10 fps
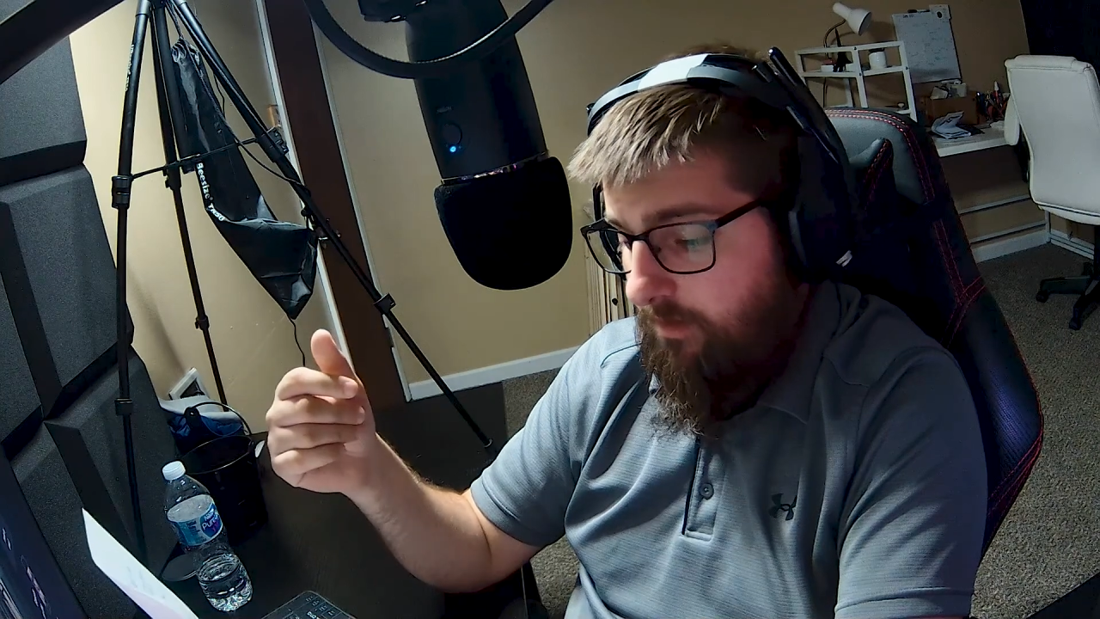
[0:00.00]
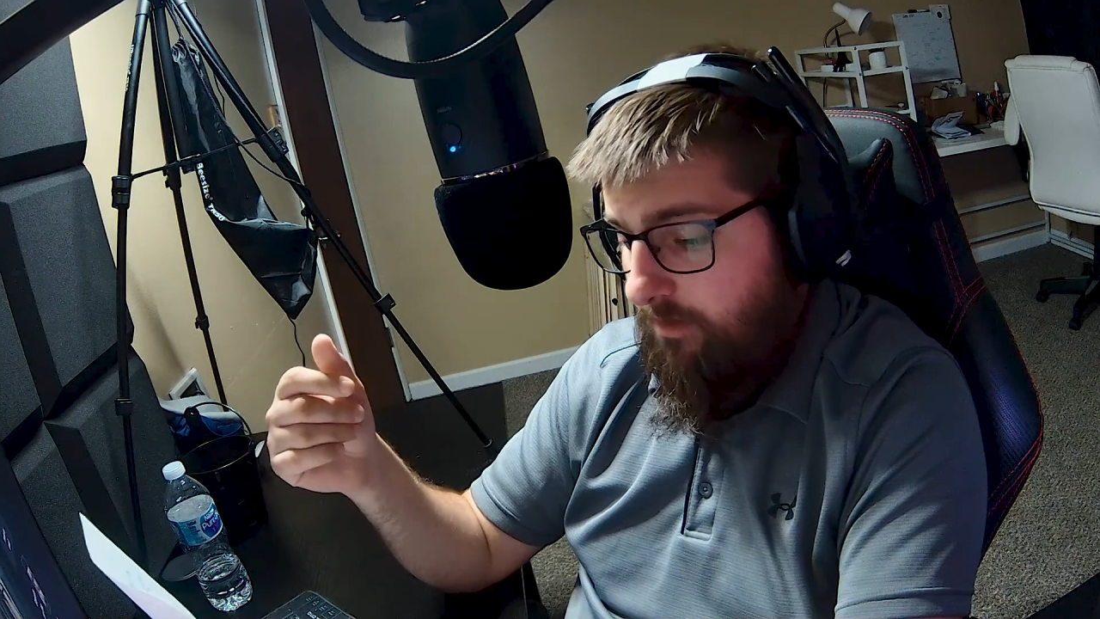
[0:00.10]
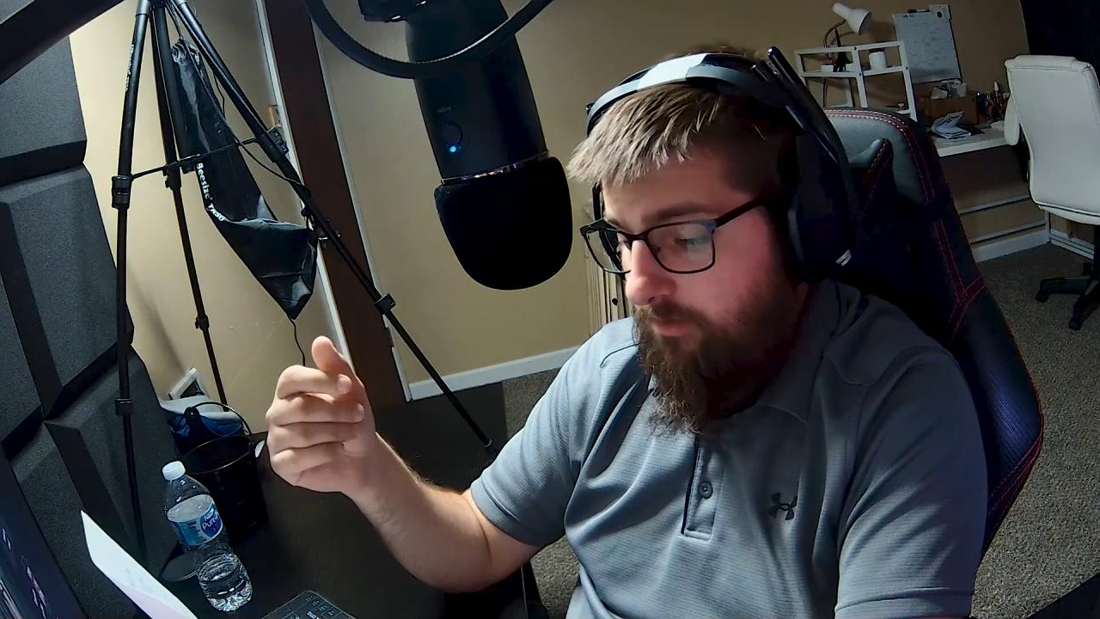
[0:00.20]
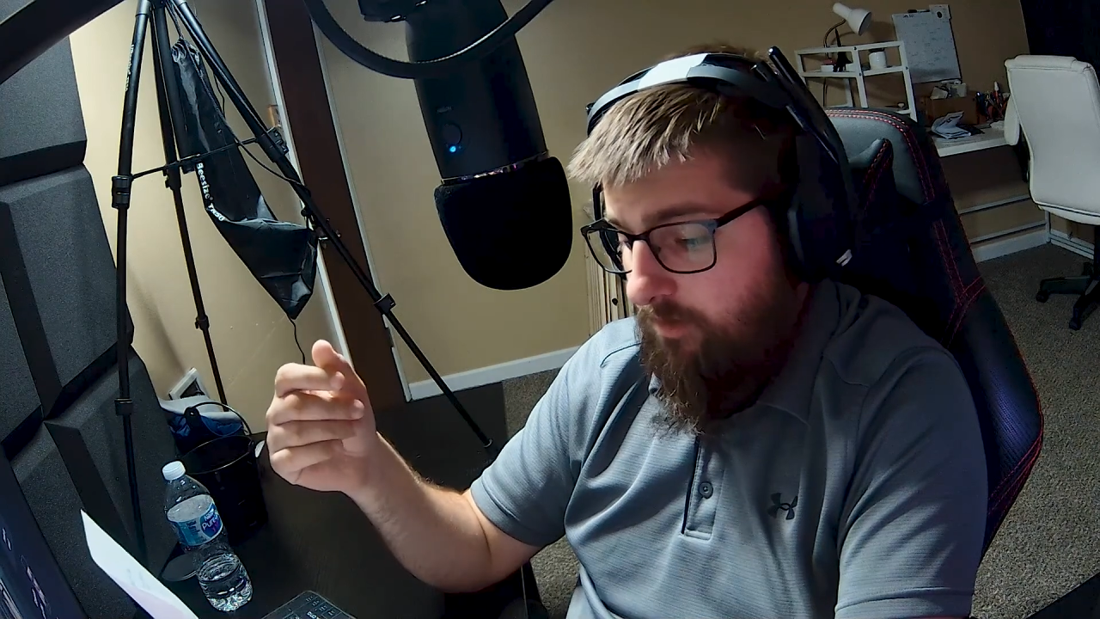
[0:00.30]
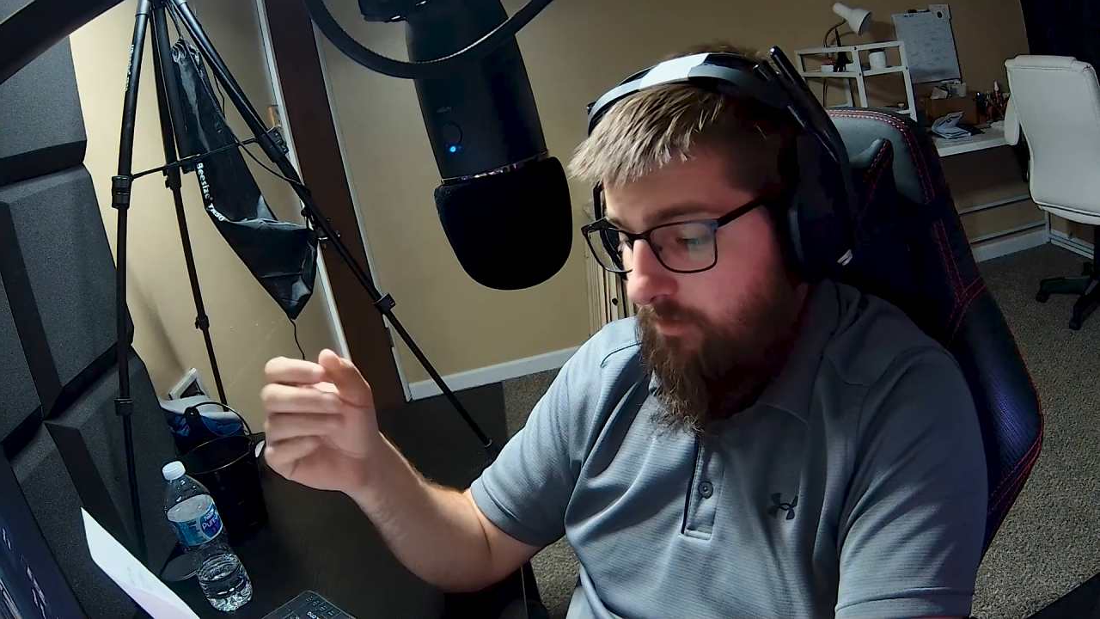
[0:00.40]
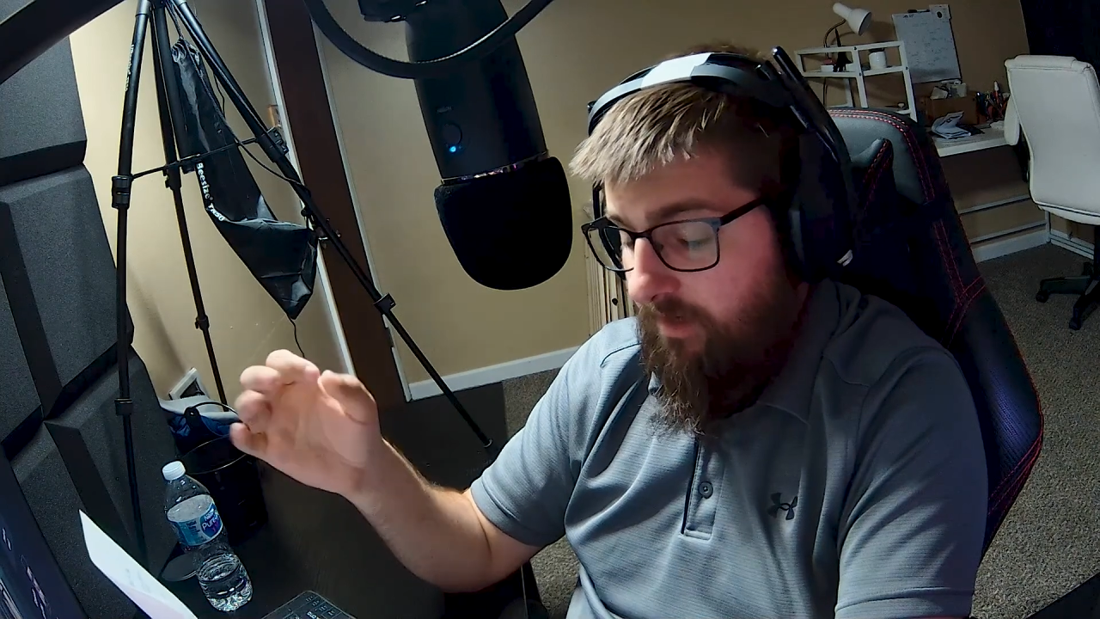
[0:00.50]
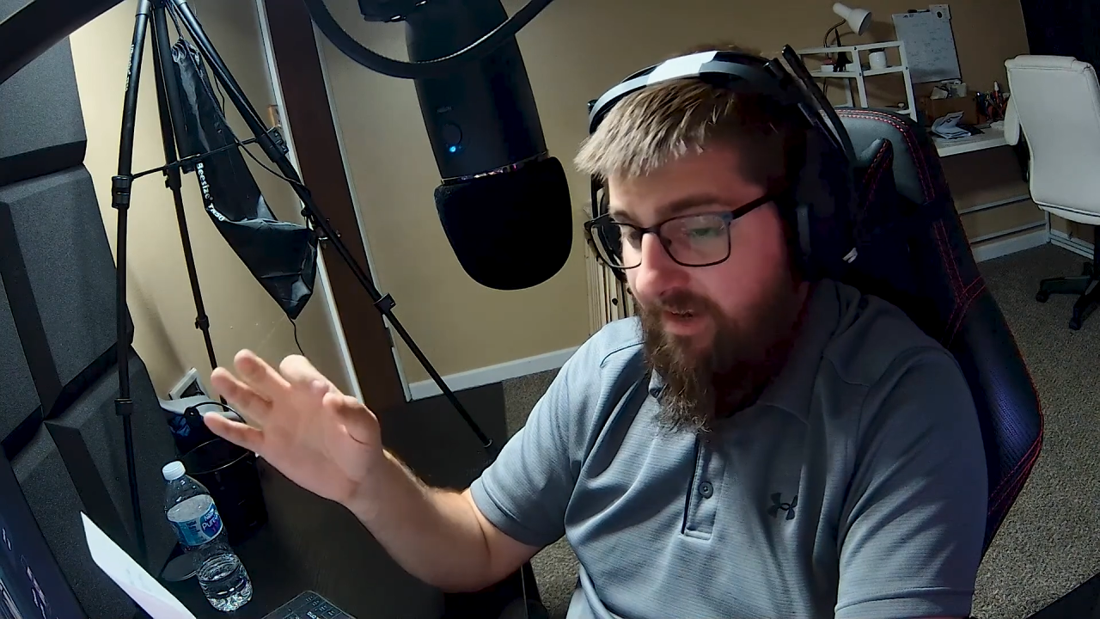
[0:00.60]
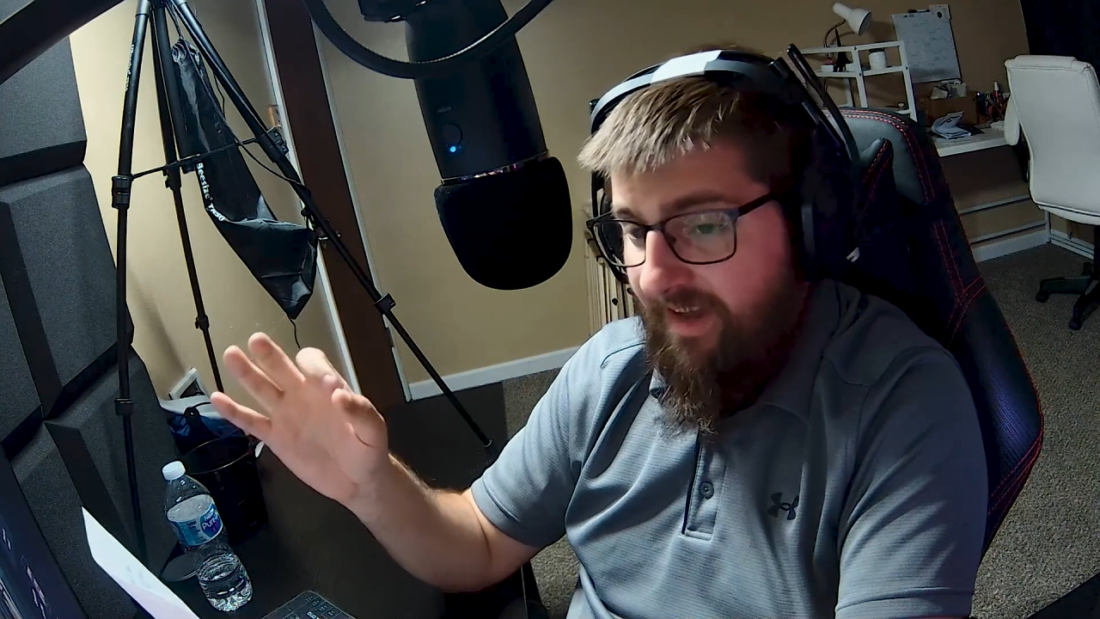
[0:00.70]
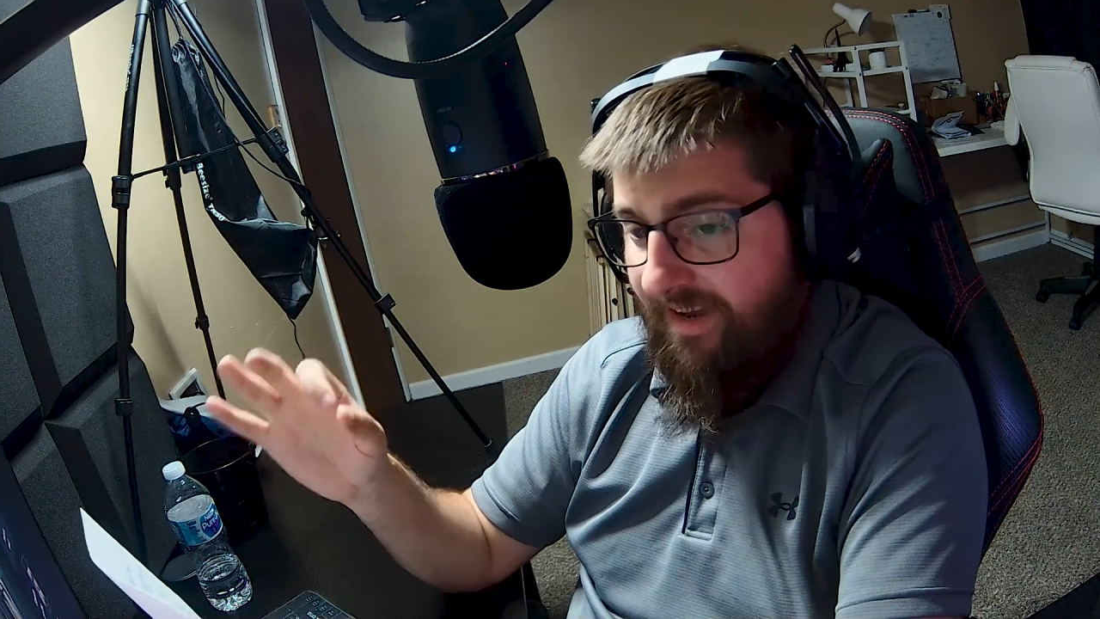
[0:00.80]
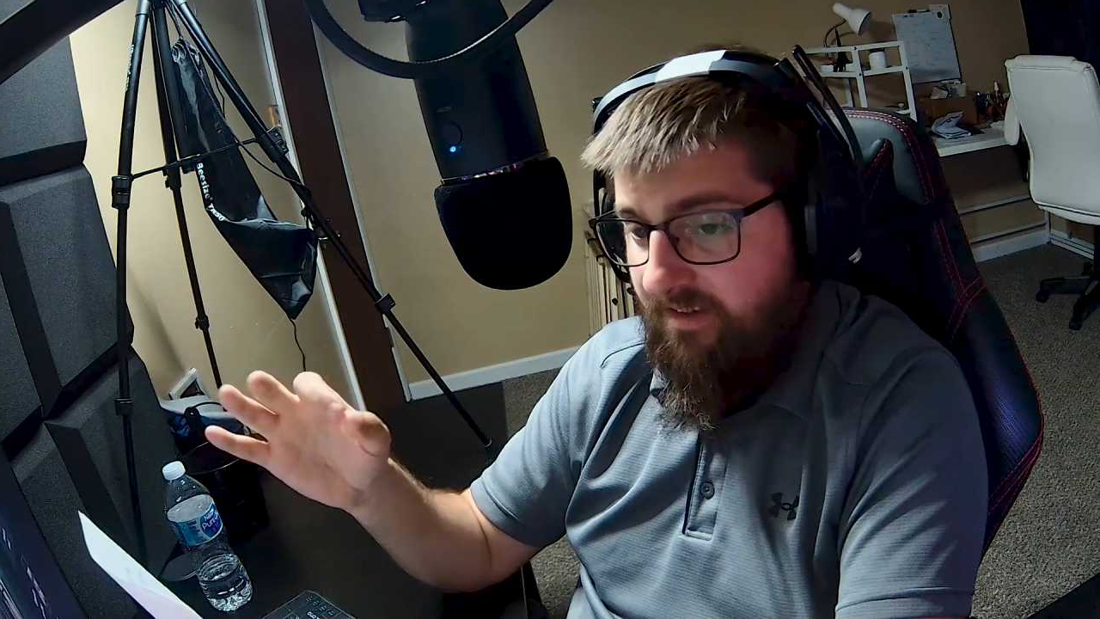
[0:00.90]
So they
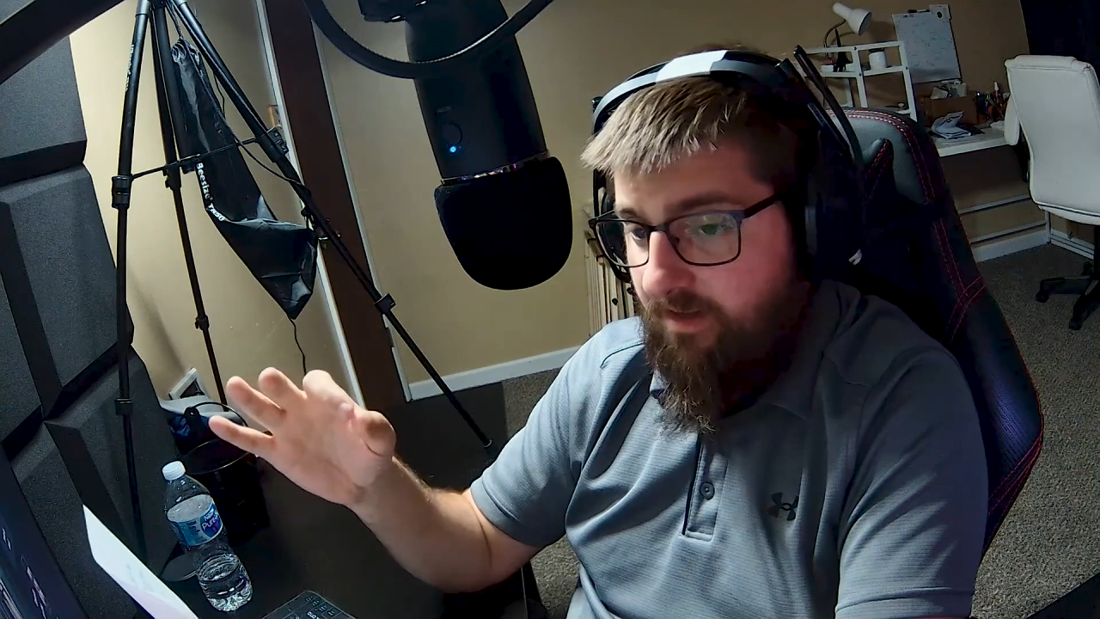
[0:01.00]
denied